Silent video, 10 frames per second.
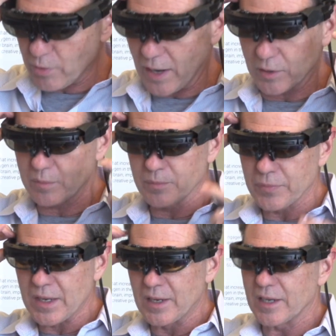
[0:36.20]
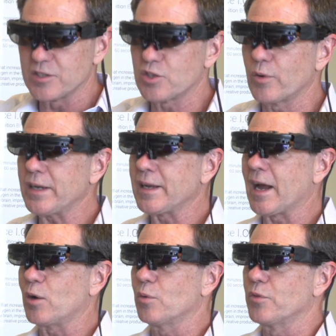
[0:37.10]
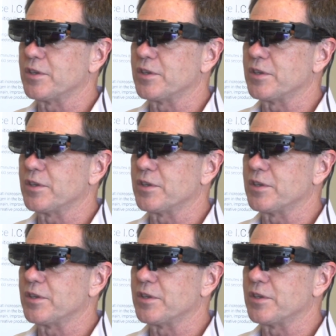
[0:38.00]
around them. And so right now,